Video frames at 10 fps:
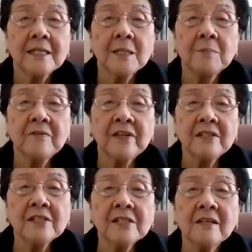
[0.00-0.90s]
The
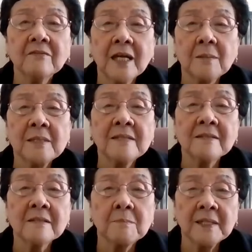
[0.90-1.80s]
prevention of diabetes
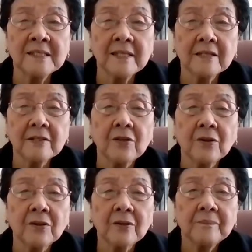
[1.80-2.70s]
is better than cure.